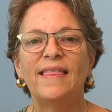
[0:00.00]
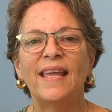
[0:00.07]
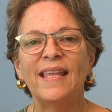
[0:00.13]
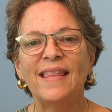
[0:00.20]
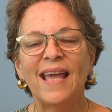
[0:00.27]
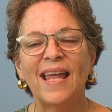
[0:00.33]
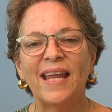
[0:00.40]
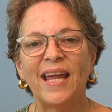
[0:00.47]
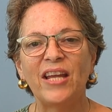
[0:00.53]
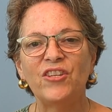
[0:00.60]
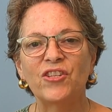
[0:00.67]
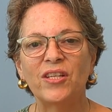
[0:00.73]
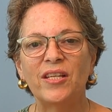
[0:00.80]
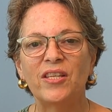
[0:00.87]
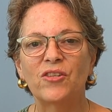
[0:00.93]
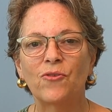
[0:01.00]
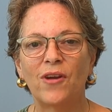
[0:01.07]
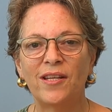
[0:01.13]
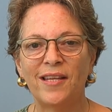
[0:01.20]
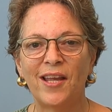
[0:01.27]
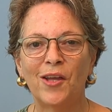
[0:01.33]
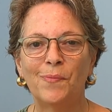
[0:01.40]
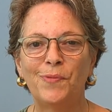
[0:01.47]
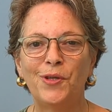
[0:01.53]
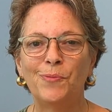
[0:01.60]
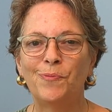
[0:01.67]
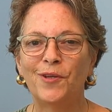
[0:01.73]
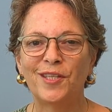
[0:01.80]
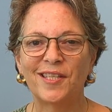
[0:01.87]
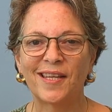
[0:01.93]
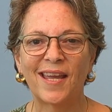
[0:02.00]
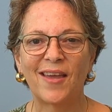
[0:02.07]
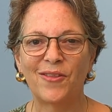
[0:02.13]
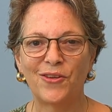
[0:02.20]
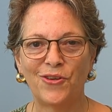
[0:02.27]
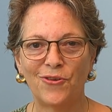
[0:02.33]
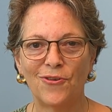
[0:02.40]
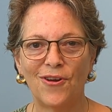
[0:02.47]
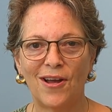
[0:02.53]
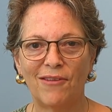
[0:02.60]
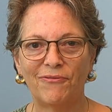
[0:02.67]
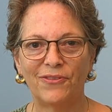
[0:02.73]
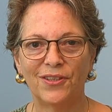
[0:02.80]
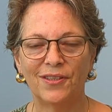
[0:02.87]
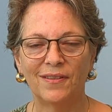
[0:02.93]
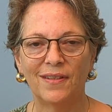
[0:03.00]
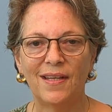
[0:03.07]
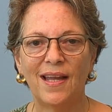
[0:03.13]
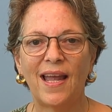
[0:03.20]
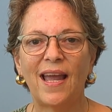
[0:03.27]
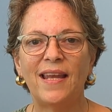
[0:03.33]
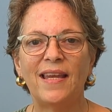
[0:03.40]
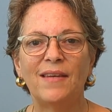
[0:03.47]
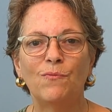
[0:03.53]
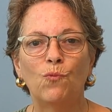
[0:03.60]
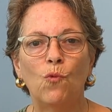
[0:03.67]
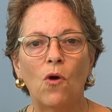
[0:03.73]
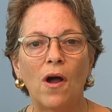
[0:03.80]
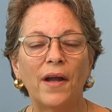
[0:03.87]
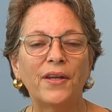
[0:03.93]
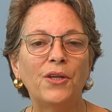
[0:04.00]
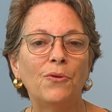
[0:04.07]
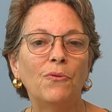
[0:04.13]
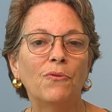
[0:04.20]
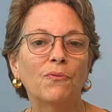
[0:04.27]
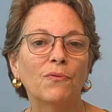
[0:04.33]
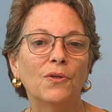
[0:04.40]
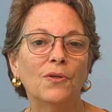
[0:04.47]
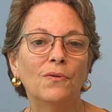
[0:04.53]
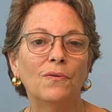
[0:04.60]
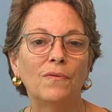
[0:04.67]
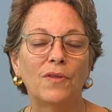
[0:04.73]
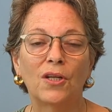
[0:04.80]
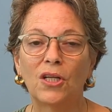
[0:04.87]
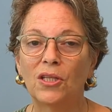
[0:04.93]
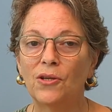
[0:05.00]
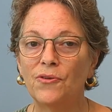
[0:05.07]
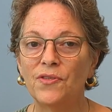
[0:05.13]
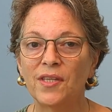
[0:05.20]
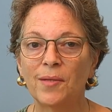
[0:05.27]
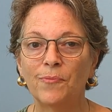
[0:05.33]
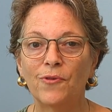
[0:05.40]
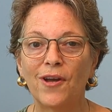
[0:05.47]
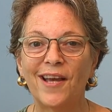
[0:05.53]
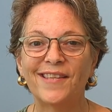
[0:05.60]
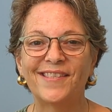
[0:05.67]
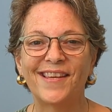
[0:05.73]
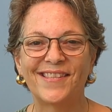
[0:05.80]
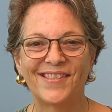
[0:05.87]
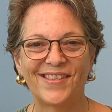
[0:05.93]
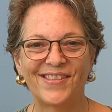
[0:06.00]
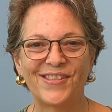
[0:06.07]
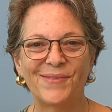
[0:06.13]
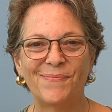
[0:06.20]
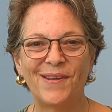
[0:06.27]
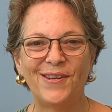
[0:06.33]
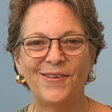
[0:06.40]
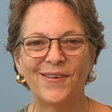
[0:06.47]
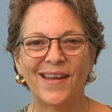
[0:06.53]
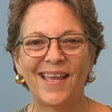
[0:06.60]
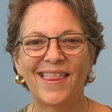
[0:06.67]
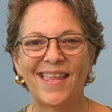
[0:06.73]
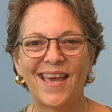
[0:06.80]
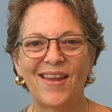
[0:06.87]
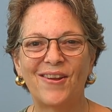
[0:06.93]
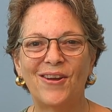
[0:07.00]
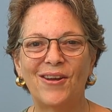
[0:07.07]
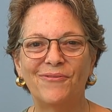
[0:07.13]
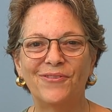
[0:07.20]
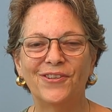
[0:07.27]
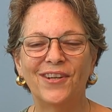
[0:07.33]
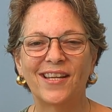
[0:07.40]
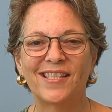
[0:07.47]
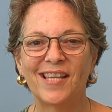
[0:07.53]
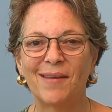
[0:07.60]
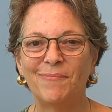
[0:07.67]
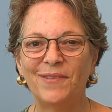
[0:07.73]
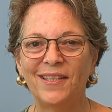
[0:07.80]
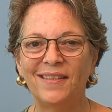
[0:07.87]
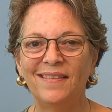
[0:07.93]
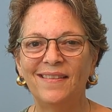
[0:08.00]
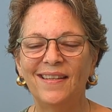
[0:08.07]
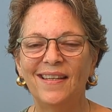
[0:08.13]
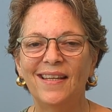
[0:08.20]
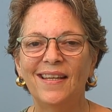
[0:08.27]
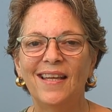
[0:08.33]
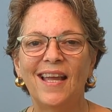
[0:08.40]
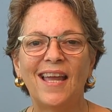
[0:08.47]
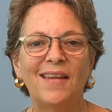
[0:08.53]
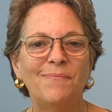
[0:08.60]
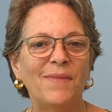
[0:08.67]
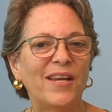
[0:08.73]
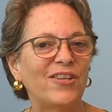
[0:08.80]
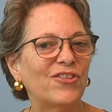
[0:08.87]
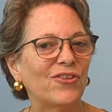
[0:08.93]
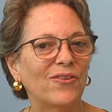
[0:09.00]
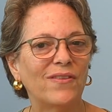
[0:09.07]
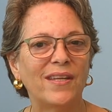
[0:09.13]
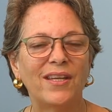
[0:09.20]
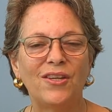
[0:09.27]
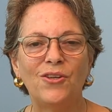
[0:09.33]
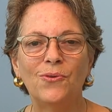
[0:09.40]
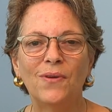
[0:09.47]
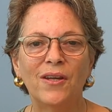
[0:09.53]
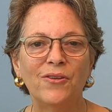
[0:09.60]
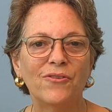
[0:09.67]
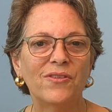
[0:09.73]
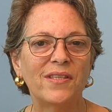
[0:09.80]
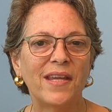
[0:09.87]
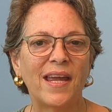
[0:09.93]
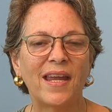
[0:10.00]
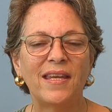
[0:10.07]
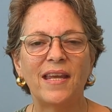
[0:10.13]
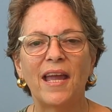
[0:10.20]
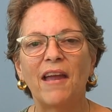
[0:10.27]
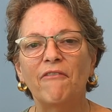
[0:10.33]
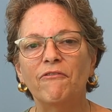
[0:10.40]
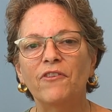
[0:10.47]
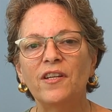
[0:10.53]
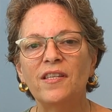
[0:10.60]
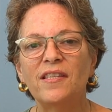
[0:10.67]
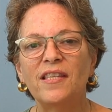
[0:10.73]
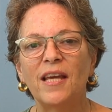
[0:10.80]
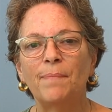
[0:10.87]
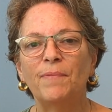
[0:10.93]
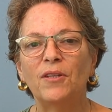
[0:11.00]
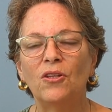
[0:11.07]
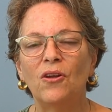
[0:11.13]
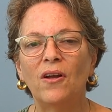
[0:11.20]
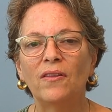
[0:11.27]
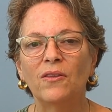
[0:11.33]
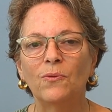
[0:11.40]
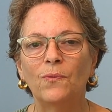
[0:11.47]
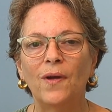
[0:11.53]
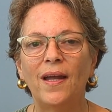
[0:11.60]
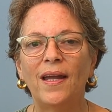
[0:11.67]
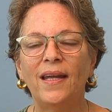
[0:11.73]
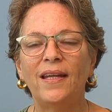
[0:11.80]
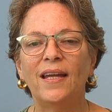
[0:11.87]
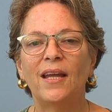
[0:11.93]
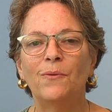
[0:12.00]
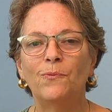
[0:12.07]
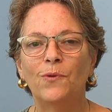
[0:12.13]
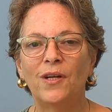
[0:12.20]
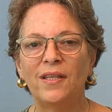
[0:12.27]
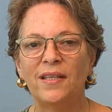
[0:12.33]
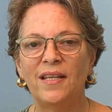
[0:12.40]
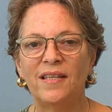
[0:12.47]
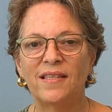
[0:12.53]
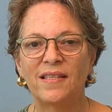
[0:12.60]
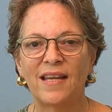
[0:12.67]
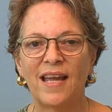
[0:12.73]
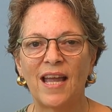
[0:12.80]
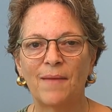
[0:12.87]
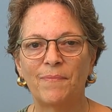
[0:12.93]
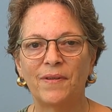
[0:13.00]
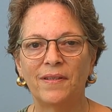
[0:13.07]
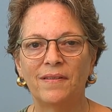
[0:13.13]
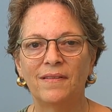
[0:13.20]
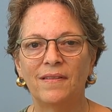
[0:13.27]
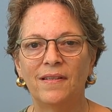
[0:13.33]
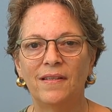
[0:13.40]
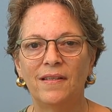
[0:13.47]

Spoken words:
Then that agent is going to help you put together your offer and walk you through the closing process, assuming you get that offer accepted, and make sure that you understand every step along the way and what needs to happen.